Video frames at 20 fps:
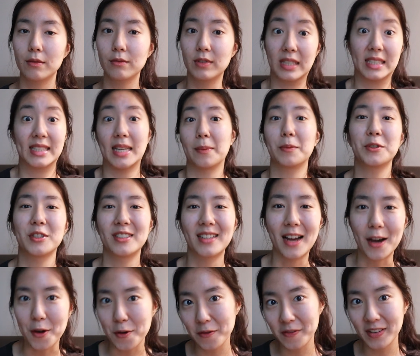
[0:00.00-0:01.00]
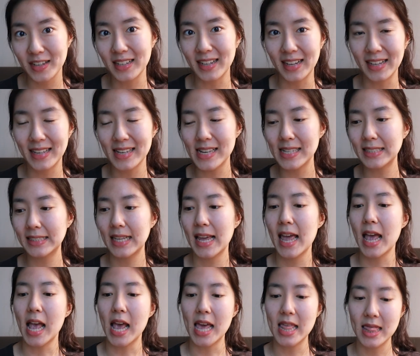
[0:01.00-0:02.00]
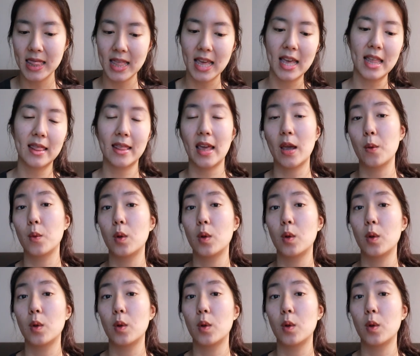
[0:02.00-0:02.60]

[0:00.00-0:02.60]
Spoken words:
reception outfit, I guess, and then they